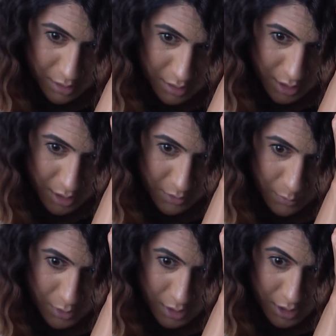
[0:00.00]
I think
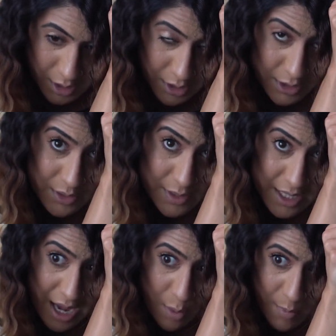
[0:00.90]
we're looking good. So see
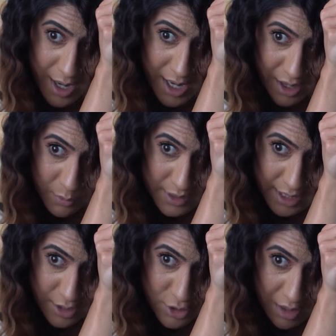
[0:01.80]
how my hair was
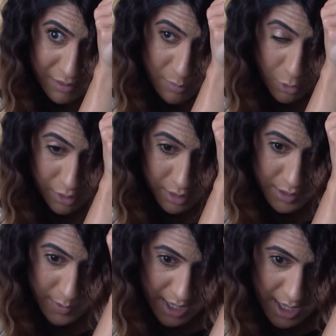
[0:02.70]
kind of traveling more
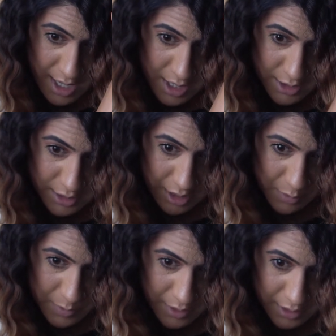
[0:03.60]
this way? So that
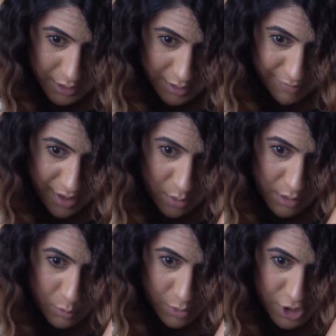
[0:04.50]
was one thing that I
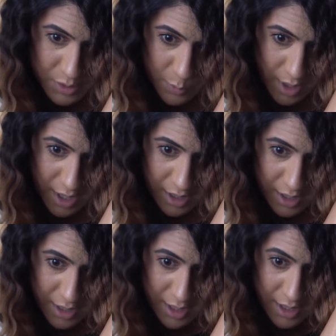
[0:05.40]
found, which is why
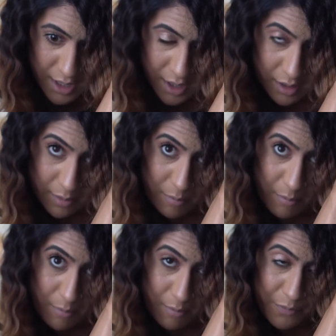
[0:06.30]

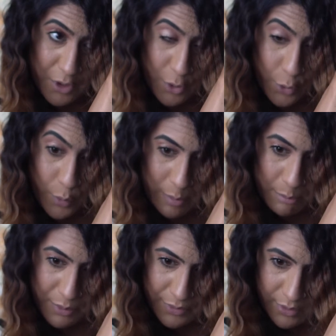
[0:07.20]
the
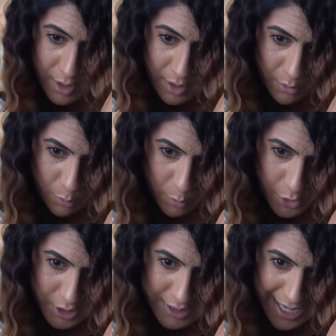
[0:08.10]
crimps
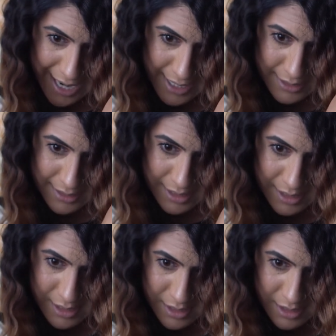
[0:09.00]
weren't as
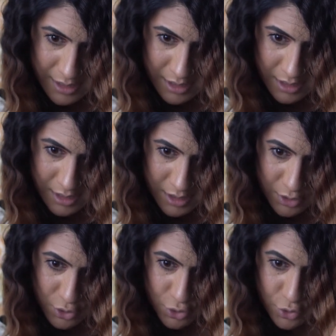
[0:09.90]

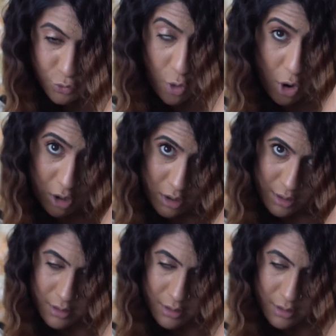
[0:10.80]
strong